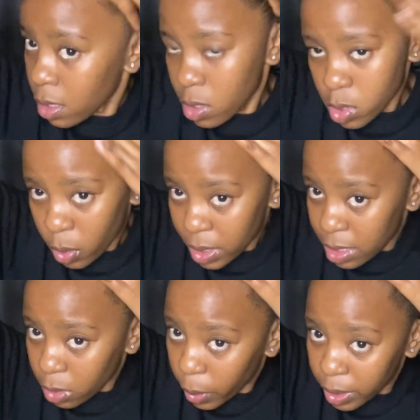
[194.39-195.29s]
So I
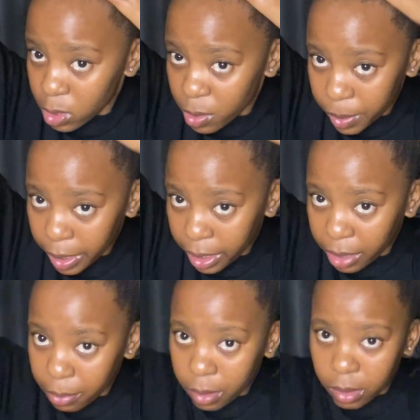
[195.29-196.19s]
wasn't going to be
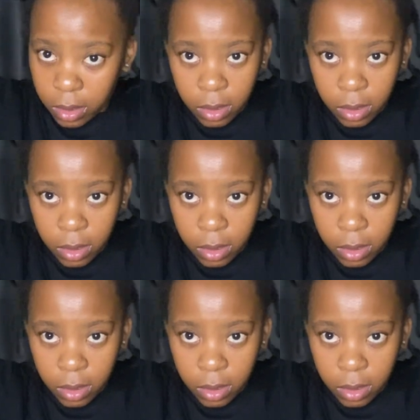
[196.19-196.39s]
able